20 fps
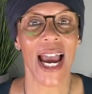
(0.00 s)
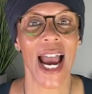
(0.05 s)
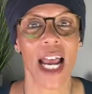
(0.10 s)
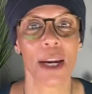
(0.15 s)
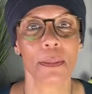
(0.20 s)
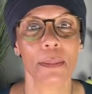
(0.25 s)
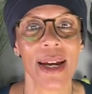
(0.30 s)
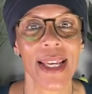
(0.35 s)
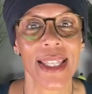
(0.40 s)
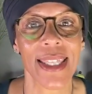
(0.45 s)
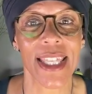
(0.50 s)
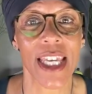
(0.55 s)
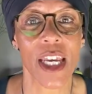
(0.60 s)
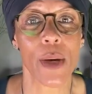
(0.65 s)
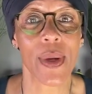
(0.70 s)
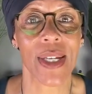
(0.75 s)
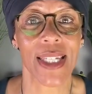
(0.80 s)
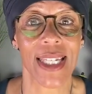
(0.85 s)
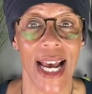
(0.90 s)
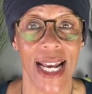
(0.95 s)
I had my
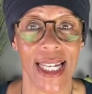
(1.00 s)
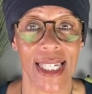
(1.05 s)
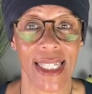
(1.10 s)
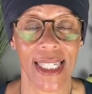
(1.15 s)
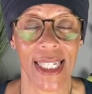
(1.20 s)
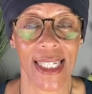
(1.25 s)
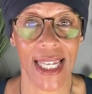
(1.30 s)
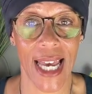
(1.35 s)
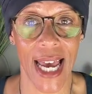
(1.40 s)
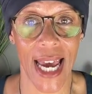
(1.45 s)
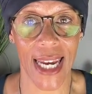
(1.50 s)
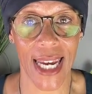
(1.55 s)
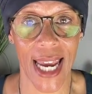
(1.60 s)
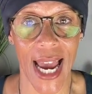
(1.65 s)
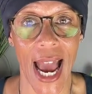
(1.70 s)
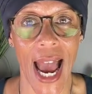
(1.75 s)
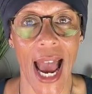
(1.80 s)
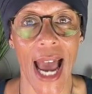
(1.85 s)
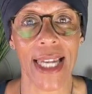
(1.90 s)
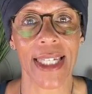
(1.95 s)
theory test
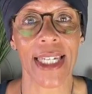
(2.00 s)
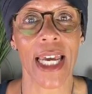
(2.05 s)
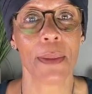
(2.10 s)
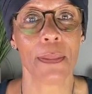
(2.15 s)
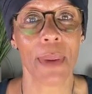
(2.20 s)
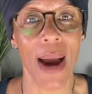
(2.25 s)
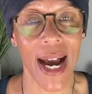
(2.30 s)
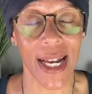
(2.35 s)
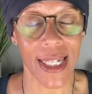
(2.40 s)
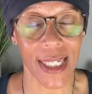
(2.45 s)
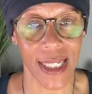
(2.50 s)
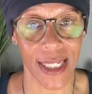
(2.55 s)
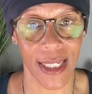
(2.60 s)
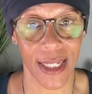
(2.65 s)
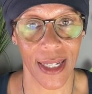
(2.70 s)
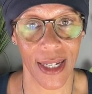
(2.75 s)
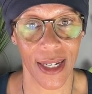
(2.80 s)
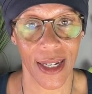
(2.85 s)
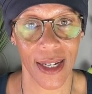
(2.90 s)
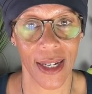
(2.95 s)
today and I
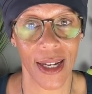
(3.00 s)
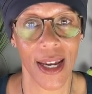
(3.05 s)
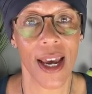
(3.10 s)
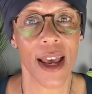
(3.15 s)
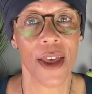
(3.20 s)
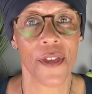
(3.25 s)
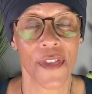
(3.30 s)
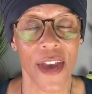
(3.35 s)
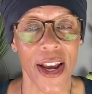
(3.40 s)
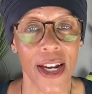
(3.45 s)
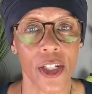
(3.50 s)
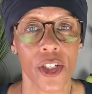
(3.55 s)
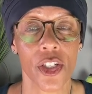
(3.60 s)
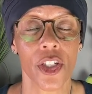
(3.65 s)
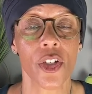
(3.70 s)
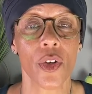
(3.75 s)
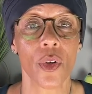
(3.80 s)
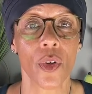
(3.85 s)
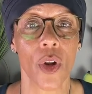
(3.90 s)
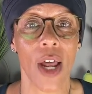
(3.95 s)
passed. Thanks
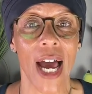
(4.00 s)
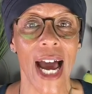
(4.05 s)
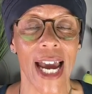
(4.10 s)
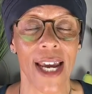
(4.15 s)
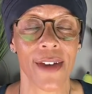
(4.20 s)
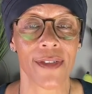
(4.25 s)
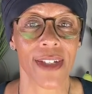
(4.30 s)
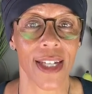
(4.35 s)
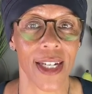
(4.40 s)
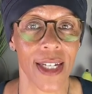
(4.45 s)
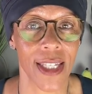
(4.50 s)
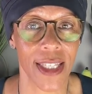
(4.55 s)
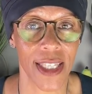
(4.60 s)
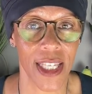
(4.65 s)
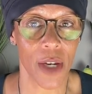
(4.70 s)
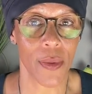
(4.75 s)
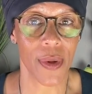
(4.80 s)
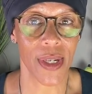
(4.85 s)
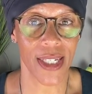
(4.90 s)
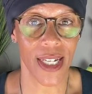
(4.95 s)
to your lives and
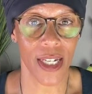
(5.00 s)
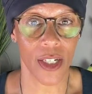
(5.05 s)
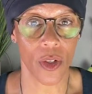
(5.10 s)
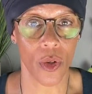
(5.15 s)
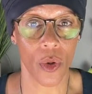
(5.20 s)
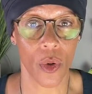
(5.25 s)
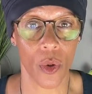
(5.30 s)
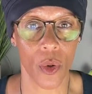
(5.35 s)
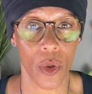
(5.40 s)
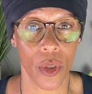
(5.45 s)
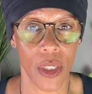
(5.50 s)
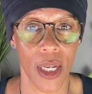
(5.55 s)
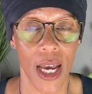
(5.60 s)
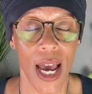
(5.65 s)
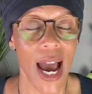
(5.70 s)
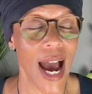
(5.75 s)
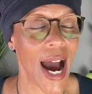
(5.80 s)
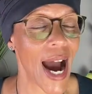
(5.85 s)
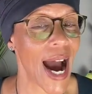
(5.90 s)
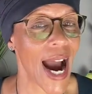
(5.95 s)
theory test course,
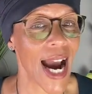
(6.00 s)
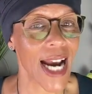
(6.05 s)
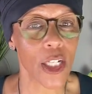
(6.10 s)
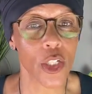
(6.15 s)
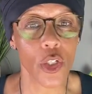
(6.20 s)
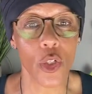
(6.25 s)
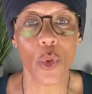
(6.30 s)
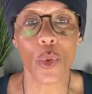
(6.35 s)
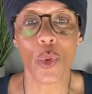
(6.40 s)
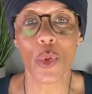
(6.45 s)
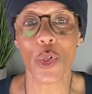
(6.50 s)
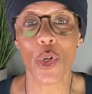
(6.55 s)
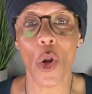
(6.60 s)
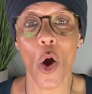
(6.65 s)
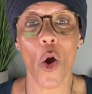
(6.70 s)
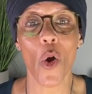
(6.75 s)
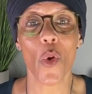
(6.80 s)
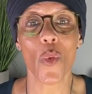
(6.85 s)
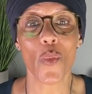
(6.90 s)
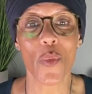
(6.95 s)
I do
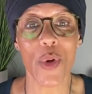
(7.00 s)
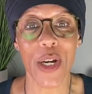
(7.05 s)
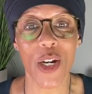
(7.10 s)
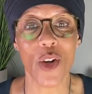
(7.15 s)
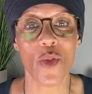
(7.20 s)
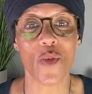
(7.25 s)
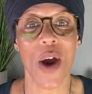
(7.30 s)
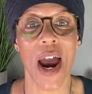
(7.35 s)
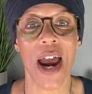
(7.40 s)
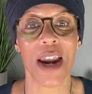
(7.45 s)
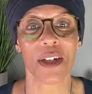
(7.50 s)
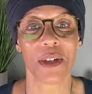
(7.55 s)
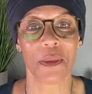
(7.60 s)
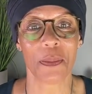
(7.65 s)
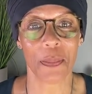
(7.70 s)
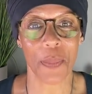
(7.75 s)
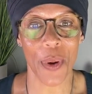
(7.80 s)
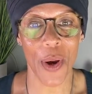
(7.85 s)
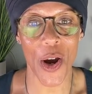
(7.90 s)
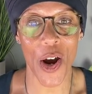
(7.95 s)
not regret
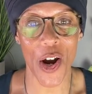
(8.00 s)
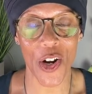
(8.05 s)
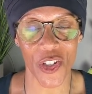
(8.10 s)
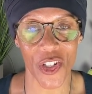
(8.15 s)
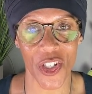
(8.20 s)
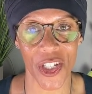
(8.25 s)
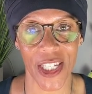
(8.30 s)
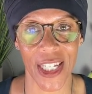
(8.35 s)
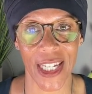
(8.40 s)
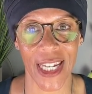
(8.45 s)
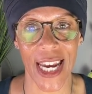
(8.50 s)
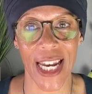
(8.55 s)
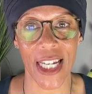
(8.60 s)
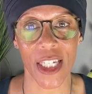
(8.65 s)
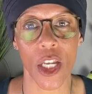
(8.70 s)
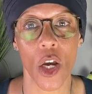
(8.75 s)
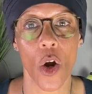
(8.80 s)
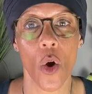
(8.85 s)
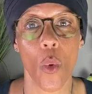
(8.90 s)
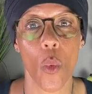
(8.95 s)
purchasing
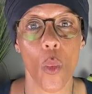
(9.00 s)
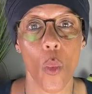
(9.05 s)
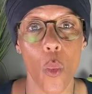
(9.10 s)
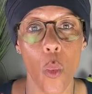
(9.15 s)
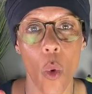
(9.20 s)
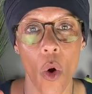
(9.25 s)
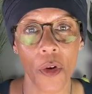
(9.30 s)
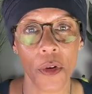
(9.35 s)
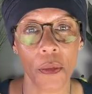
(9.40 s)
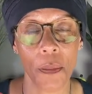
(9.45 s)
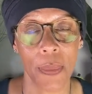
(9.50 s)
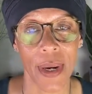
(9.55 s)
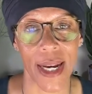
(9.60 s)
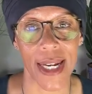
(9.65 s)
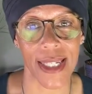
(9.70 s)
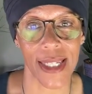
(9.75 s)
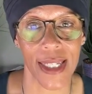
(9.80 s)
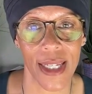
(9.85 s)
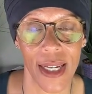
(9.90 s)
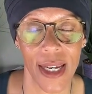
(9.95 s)
it one
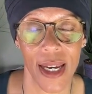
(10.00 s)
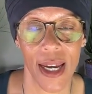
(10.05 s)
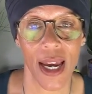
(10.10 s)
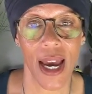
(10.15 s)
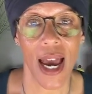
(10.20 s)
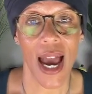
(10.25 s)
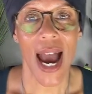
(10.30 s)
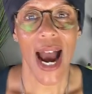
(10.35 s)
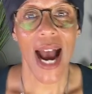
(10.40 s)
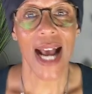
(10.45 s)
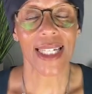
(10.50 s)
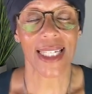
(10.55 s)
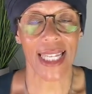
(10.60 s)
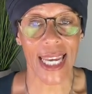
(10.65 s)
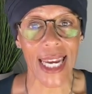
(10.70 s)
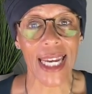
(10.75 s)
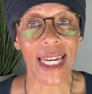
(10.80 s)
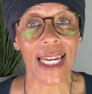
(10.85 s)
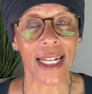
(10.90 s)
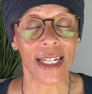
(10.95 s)
bit,
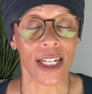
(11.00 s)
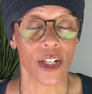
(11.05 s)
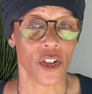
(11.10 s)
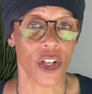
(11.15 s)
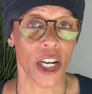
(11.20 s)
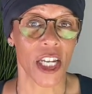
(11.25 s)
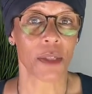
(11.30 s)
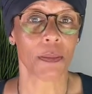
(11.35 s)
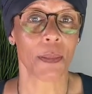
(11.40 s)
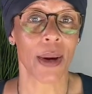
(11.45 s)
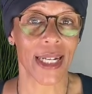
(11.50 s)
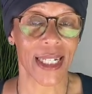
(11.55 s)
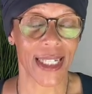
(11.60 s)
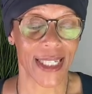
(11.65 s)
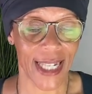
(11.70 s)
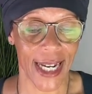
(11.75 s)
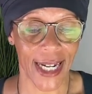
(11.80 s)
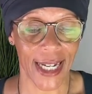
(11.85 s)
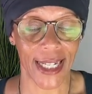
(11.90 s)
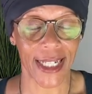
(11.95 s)
as English is my
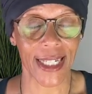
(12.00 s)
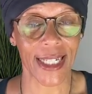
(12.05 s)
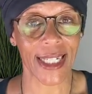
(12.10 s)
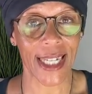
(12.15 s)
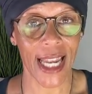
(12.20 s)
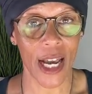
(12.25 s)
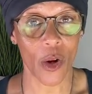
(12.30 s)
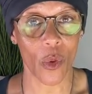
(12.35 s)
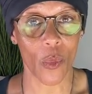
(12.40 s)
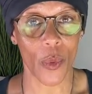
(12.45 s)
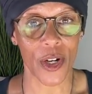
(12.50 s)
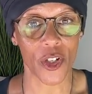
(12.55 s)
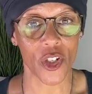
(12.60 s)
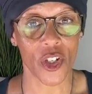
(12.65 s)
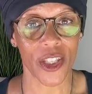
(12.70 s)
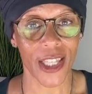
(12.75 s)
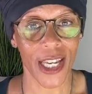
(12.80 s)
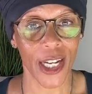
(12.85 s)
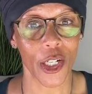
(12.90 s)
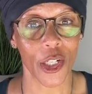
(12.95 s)
second
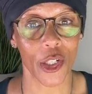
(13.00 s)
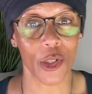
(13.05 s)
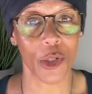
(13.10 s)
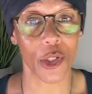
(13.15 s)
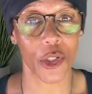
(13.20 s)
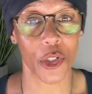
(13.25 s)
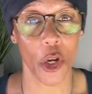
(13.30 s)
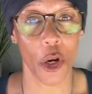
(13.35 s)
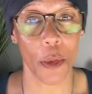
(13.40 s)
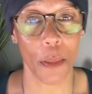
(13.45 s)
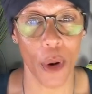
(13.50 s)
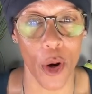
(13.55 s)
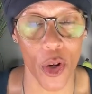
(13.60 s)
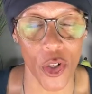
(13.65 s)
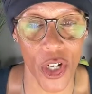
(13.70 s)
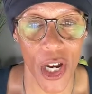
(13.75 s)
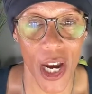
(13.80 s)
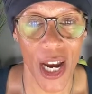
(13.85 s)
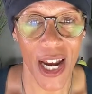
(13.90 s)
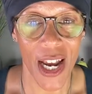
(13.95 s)
language. Thank you so
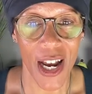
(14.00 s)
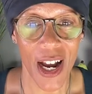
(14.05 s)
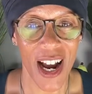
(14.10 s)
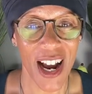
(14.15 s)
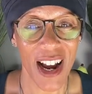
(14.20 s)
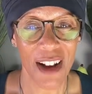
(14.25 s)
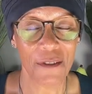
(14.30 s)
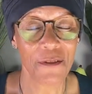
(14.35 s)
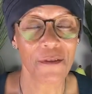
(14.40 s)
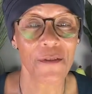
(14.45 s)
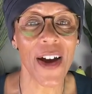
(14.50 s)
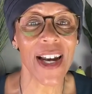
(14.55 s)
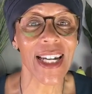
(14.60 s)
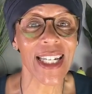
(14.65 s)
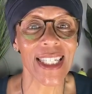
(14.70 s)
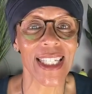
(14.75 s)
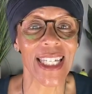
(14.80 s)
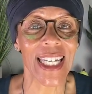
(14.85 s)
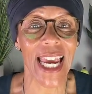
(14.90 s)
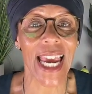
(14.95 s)
much.
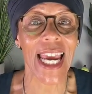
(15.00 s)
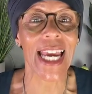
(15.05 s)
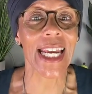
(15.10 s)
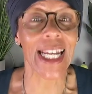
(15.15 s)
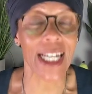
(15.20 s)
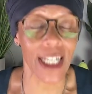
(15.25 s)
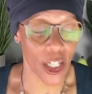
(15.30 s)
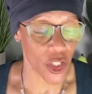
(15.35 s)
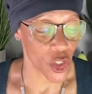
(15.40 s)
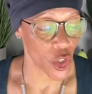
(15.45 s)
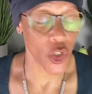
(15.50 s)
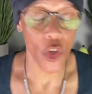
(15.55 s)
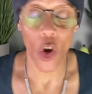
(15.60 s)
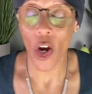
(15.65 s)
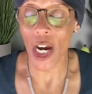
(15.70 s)
Fancy English